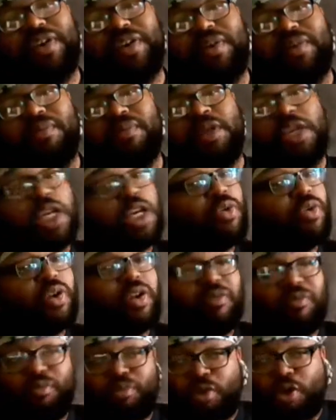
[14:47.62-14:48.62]
him. He would
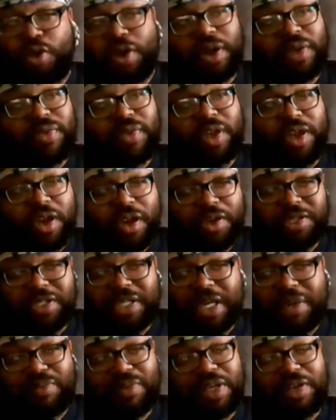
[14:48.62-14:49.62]
have broken the
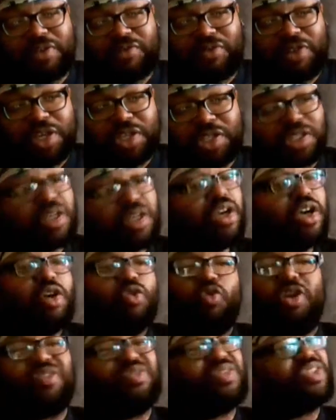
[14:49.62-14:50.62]
all-time leading rusher,
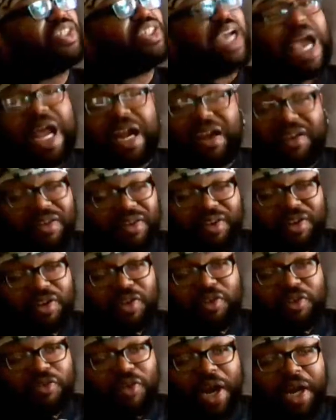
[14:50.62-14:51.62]
would have shattered
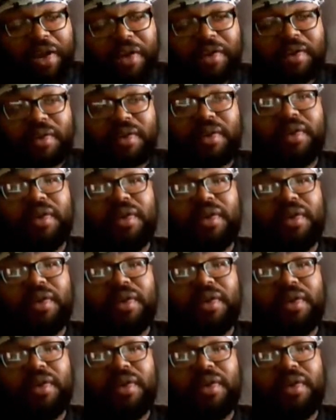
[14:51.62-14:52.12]
the record.